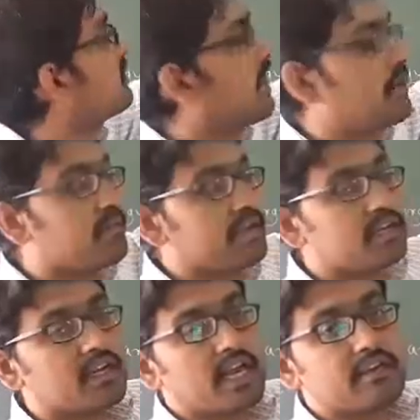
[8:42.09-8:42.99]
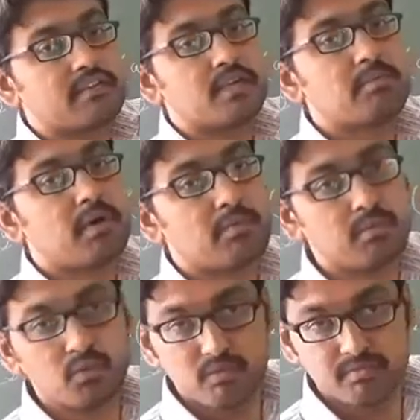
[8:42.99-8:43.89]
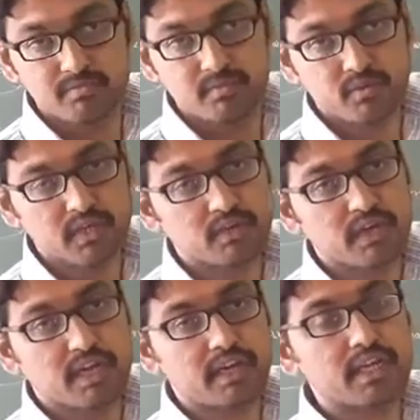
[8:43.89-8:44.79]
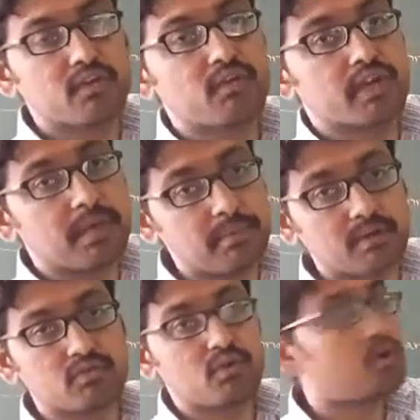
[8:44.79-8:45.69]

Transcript: I am taking class name Bapu. Okay, you can take your name also.